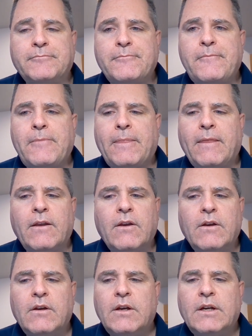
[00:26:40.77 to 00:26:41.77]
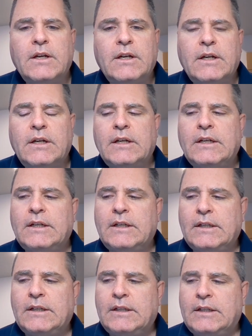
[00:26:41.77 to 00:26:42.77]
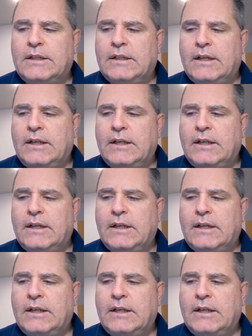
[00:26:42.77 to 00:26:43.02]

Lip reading: (no one is talking)